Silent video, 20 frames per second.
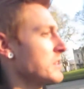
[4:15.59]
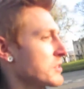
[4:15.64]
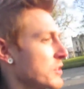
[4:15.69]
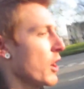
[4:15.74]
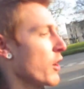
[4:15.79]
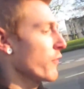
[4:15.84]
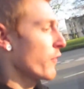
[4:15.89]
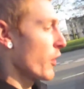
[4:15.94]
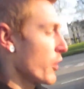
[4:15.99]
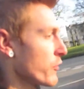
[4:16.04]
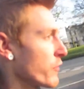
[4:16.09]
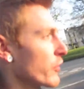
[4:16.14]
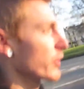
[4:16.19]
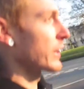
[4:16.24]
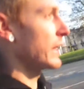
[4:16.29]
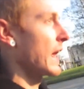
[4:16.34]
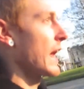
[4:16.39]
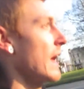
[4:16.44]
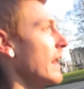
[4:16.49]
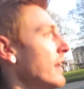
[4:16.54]
stuff over
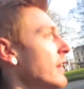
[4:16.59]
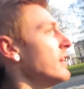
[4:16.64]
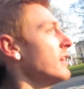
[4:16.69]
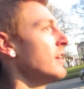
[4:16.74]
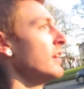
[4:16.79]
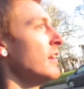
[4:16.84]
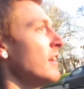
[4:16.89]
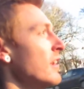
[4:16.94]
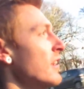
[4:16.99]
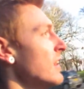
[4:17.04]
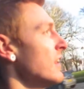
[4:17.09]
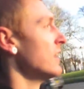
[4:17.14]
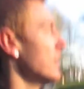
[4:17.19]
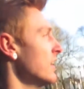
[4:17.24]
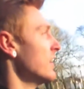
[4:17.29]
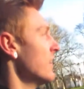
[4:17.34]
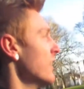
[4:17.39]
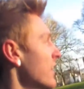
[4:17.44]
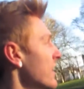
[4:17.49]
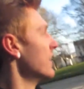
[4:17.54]
again
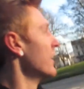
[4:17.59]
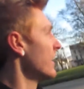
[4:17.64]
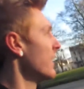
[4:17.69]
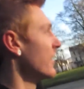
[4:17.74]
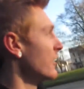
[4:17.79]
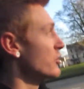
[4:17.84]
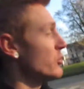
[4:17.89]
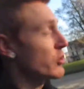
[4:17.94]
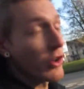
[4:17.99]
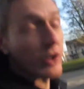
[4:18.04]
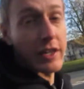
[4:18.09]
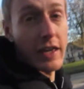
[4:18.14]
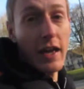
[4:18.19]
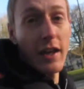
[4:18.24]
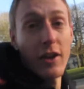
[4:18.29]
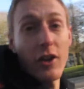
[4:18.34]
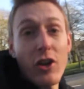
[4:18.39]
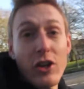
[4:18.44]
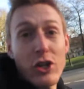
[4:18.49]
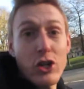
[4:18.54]
and try
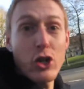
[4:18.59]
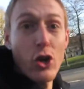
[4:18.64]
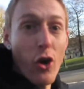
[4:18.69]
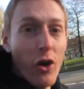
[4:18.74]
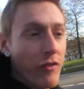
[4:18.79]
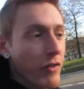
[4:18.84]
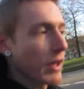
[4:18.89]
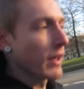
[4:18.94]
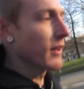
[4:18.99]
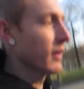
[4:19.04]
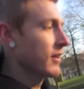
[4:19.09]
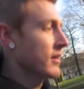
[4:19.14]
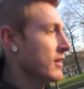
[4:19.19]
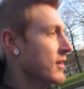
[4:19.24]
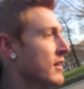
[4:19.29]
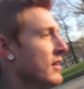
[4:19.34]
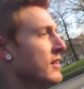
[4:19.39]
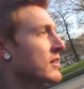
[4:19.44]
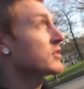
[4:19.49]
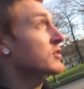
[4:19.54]
getting a nice shot of it.
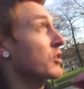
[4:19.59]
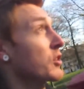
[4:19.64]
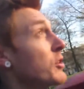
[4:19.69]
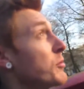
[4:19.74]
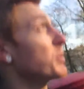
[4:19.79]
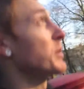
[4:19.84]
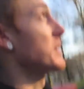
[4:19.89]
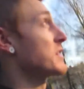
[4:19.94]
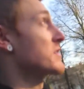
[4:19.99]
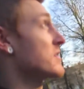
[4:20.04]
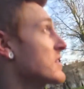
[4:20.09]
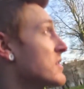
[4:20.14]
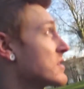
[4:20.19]
It's good because the